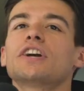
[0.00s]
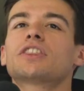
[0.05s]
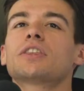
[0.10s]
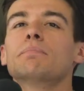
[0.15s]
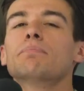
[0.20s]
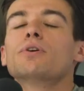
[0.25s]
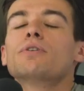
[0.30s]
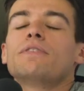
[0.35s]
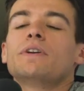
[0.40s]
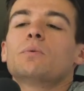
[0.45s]
think
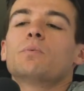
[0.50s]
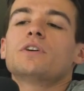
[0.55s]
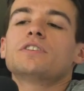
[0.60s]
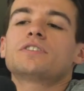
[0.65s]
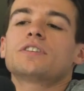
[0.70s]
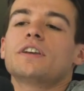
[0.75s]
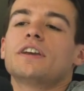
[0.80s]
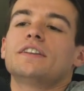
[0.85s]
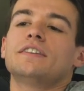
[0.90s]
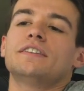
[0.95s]
the movie
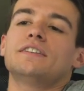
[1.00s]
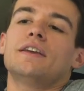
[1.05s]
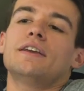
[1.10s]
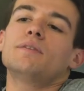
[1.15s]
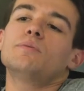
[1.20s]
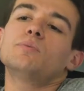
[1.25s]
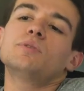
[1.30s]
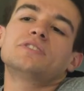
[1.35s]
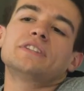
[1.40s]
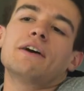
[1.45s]
was it.
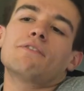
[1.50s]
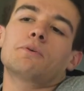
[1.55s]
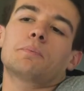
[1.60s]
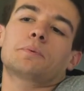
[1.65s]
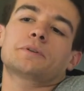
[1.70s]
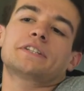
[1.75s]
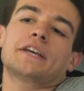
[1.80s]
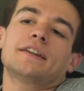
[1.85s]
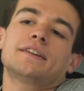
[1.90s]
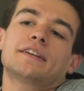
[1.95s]
It was never
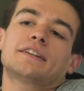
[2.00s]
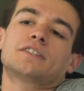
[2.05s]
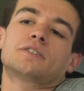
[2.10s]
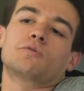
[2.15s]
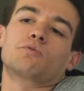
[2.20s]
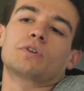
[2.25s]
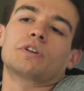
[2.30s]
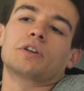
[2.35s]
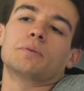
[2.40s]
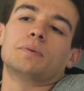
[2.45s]
pretending
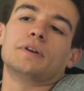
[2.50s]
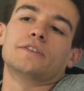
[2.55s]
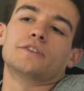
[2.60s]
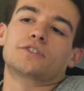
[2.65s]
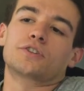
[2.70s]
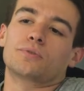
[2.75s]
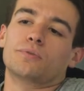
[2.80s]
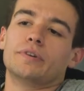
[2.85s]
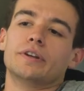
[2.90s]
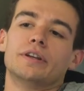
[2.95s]
to really be
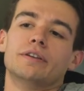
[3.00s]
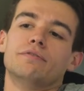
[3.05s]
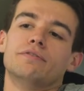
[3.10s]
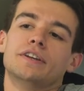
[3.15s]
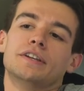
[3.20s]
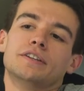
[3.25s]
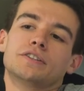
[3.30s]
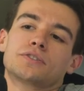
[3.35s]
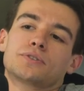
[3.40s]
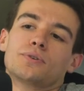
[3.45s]
the Serena and
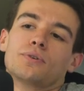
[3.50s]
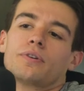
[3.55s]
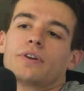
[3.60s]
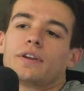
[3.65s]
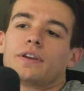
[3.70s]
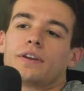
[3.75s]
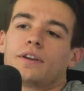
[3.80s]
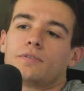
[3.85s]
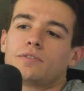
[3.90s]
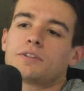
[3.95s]
Venus
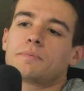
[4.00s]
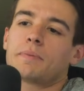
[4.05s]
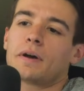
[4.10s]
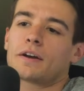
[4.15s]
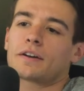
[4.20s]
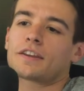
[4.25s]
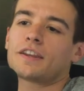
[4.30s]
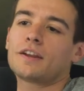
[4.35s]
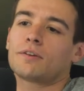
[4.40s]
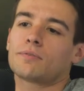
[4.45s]
story. It was
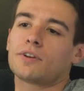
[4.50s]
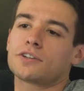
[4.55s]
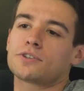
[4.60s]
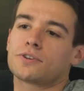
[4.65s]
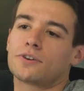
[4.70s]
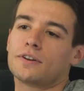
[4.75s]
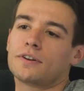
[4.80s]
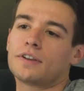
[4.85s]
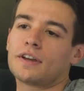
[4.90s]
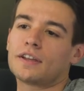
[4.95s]
about King
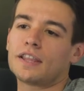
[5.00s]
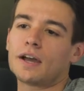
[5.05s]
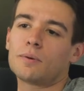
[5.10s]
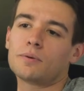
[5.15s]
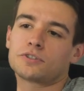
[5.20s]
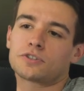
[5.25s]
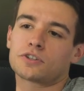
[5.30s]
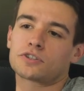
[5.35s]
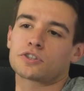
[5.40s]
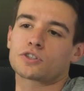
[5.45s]
Richard, and
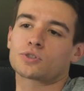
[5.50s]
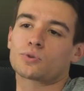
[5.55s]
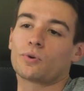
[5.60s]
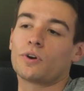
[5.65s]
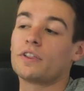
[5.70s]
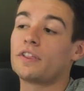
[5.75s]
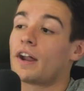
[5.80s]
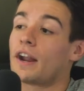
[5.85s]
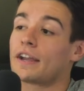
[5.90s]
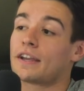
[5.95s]
that was just a
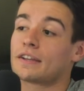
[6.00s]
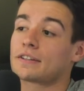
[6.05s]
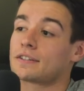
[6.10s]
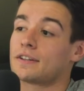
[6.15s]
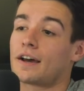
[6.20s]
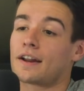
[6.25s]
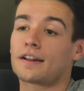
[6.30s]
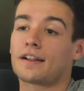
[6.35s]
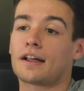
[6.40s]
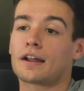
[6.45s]
story that I
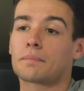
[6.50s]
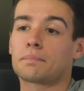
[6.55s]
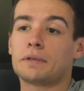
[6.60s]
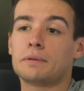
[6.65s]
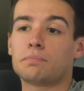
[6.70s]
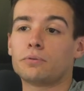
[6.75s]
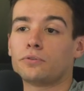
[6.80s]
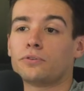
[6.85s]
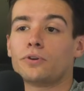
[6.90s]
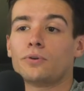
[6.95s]
guess not a lot of
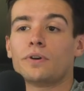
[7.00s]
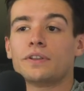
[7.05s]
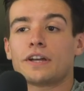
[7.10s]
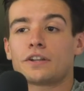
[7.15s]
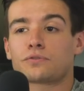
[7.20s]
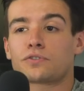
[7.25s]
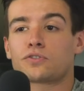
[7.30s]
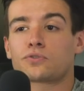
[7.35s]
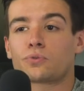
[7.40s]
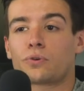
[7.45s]
people knew, and
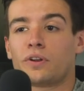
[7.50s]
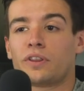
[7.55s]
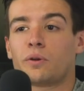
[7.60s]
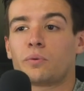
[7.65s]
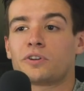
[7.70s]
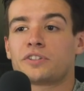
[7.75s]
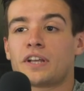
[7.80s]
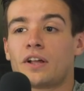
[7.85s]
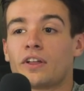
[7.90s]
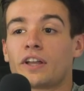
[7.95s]
that's the story
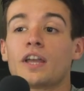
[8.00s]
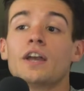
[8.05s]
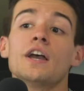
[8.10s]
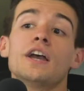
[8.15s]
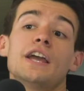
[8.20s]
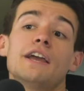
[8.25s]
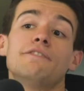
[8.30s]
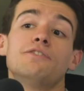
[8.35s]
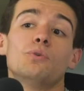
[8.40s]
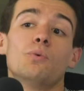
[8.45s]
that we're telling.
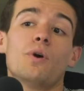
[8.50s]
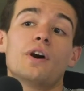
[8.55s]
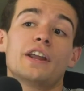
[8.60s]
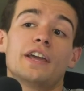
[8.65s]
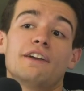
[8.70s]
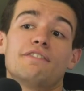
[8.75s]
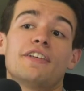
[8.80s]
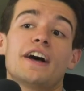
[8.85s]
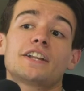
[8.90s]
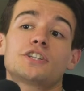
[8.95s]
If you
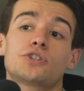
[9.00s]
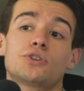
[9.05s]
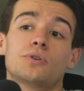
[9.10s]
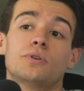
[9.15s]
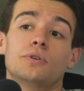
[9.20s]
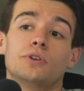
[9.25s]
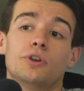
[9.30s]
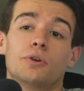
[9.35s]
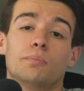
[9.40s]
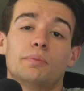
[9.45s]
want, if that's
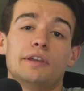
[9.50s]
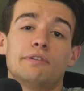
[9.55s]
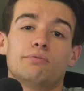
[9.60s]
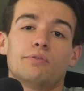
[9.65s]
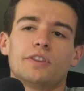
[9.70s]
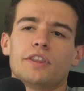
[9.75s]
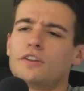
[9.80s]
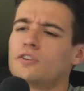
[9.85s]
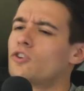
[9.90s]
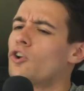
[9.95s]
your your
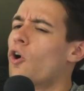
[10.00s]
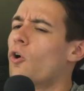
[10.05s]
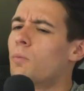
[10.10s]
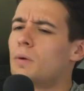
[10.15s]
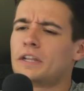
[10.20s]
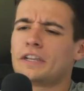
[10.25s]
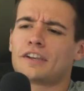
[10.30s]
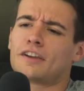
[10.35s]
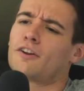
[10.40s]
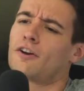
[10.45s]
beef with it,
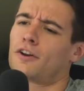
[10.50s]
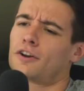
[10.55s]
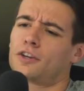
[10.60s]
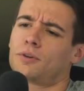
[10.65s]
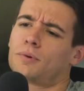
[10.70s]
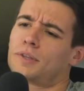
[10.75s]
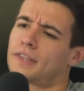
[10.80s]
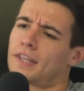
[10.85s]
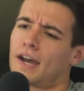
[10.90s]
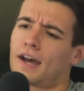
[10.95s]
nobody can argue with